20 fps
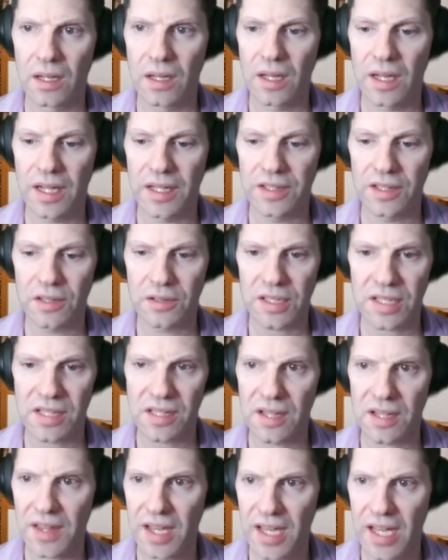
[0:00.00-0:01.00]
And notice
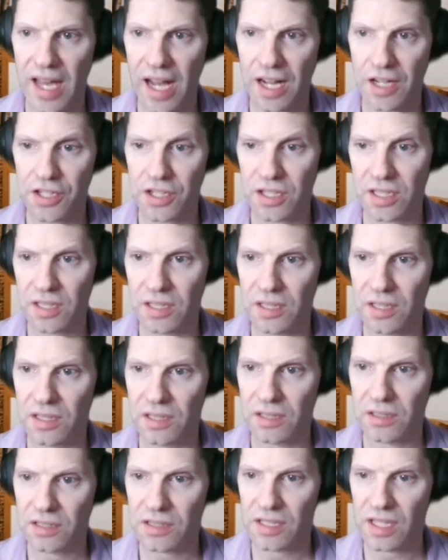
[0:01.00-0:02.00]
that they actually,
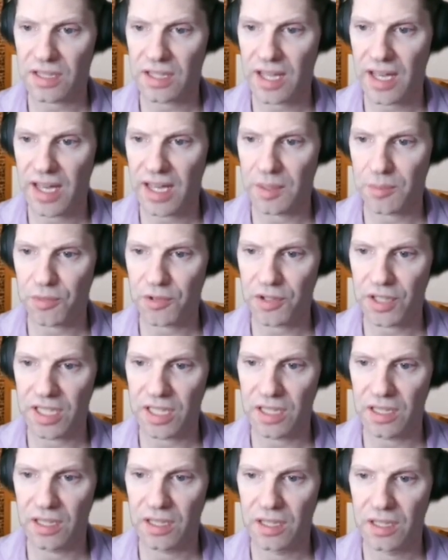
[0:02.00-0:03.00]
looks like they had a
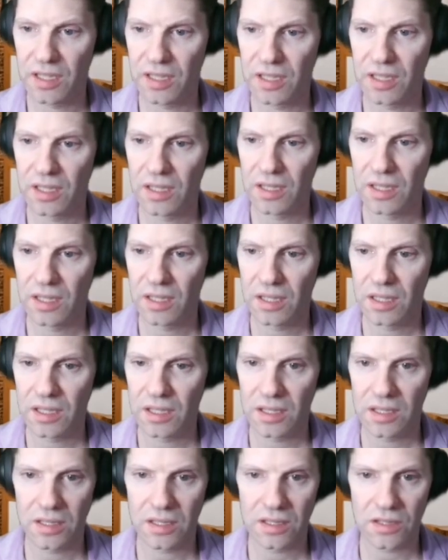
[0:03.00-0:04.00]
pretty
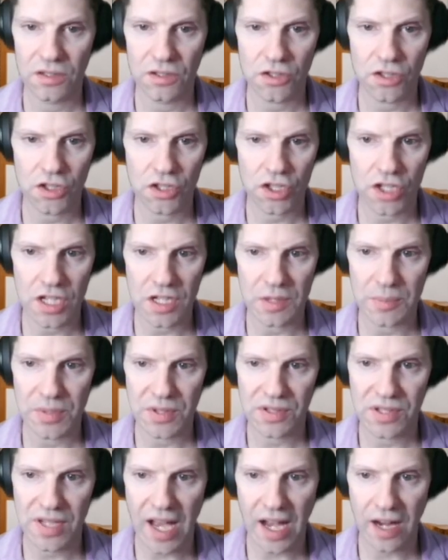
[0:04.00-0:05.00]
cheap
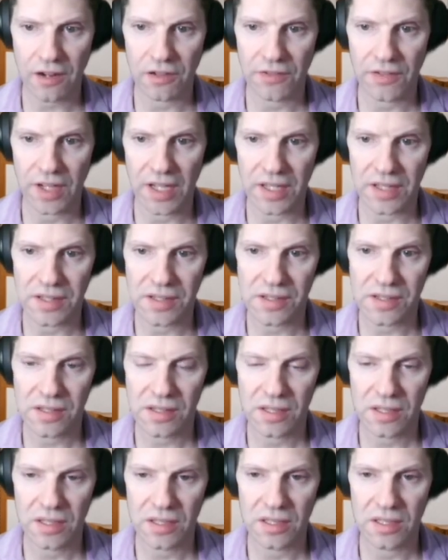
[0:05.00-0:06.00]
sacrifice.
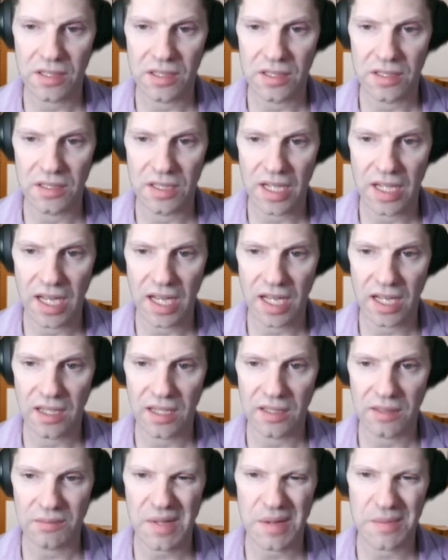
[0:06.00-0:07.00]
And
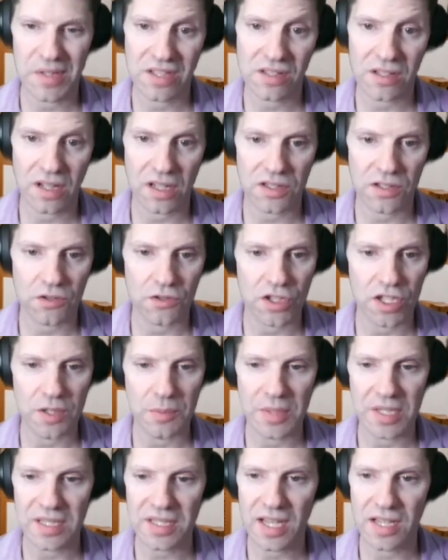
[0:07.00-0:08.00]
maybe it's not so
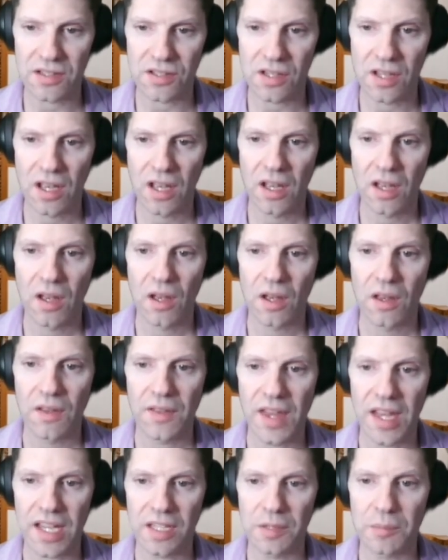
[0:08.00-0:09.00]
cheap. It says
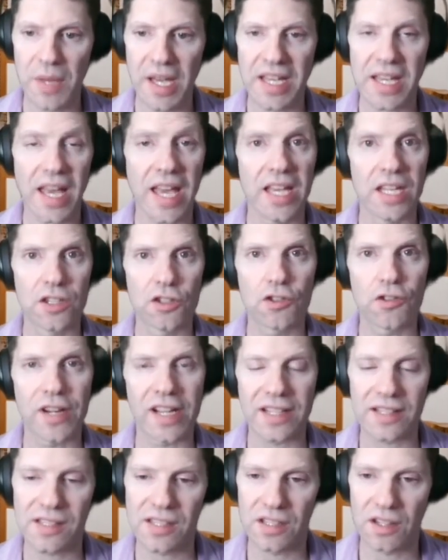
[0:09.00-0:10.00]
they can make 8
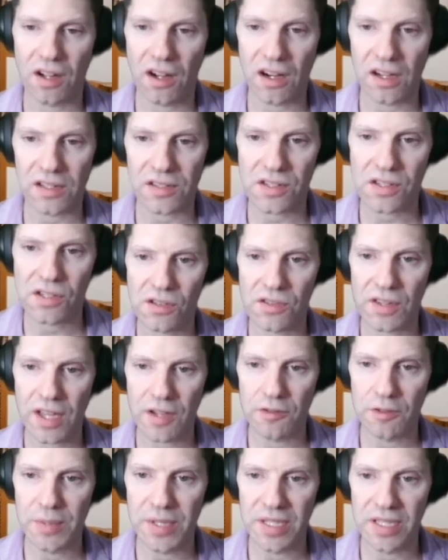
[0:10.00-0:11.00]
tricks in hearts. they
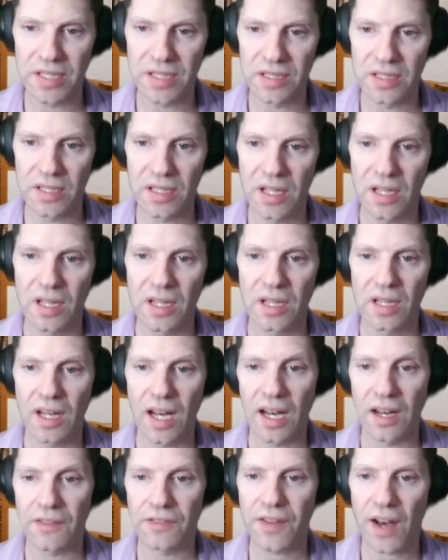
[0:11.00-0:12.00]
would be
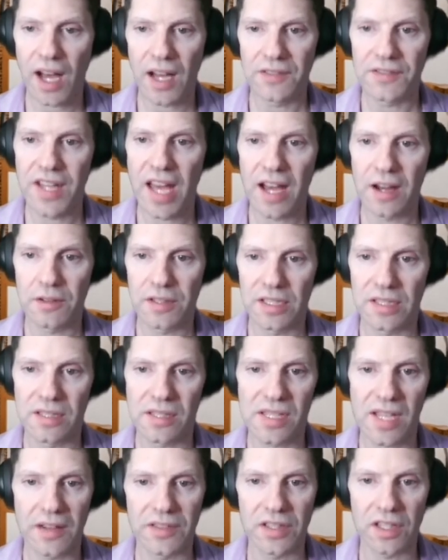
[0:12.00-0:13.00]
5 down in
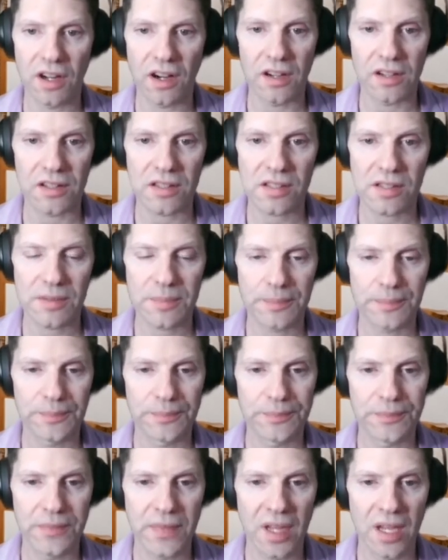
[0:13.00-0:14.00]
7 hearts.
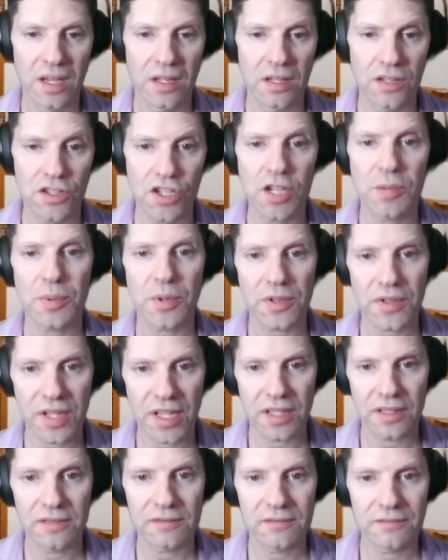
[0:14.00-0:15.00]
Cheaper
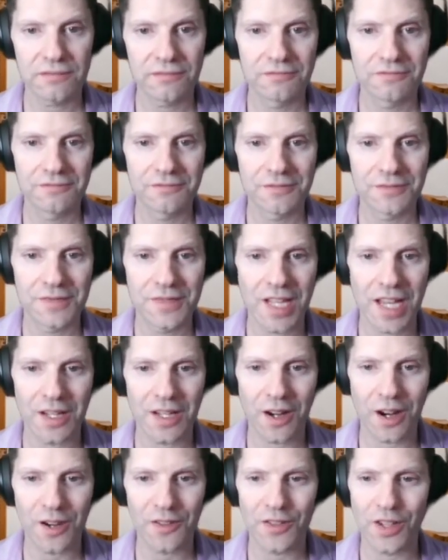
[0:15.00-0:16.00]
than
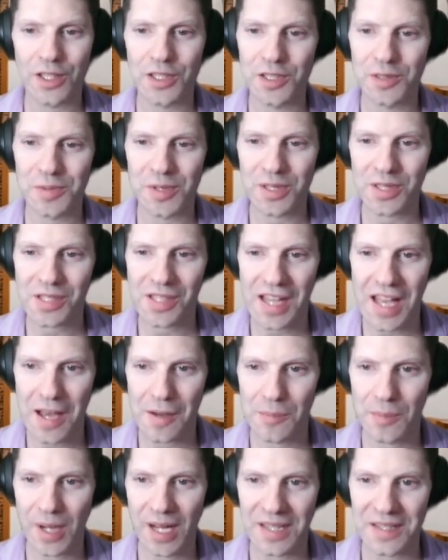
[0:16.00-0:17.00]
our vulnerable
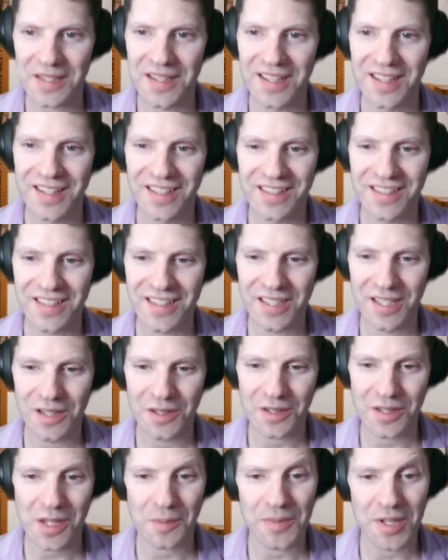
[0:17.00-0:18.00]
slam, but,
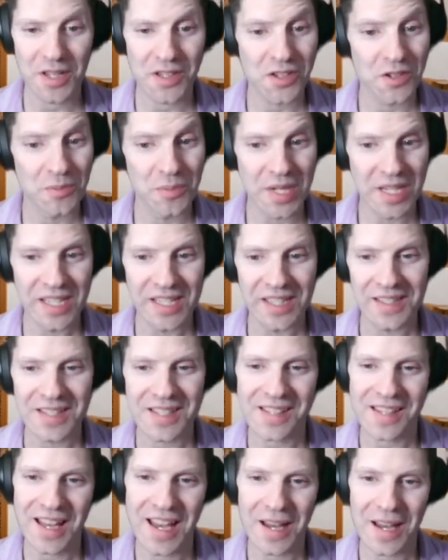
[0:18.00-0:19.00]
some days you're beating the
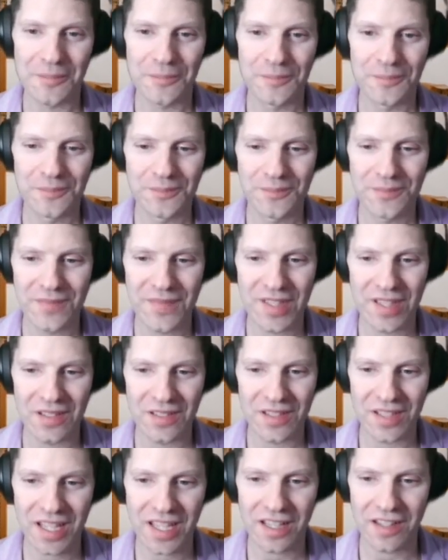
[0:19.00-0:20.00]
slam.
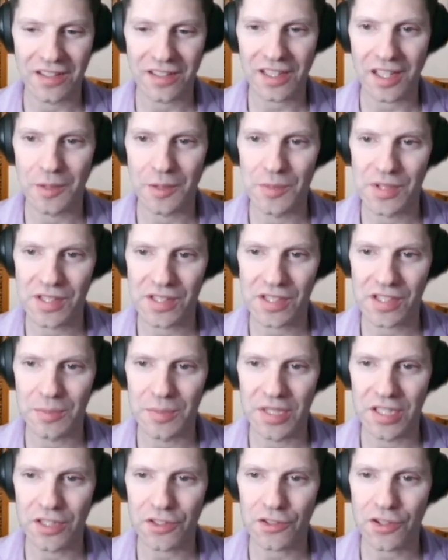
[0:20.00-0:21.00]
The king of clubs
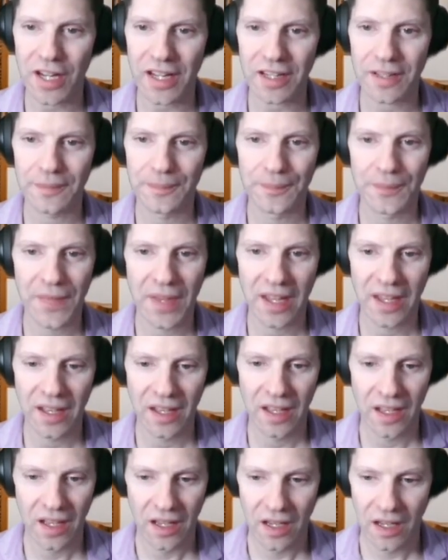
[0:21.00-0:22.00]
could be a trick.
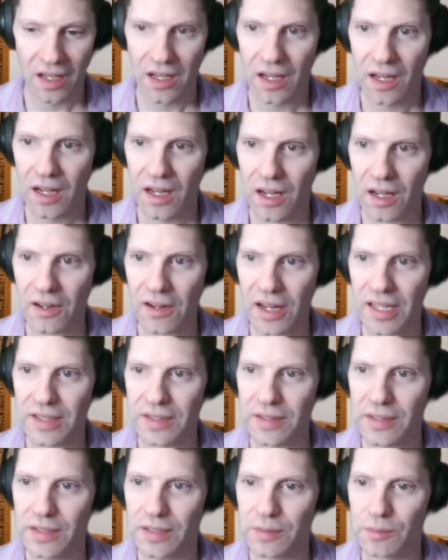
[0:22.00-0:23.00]
All right,
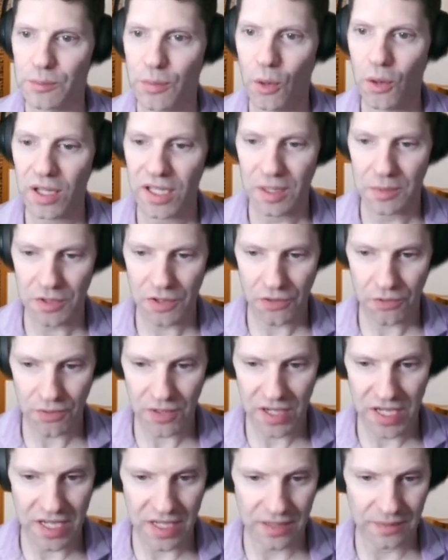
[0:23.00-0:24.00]
board number
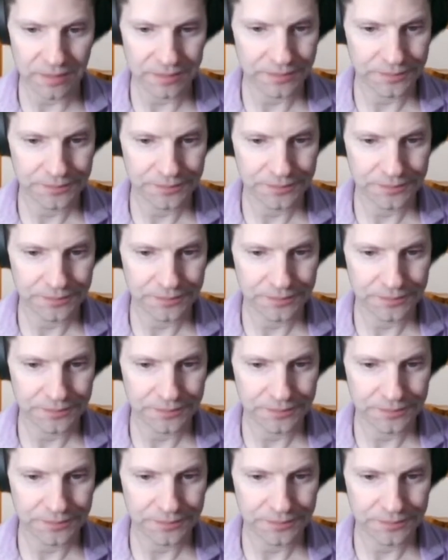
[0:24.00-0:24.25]
3.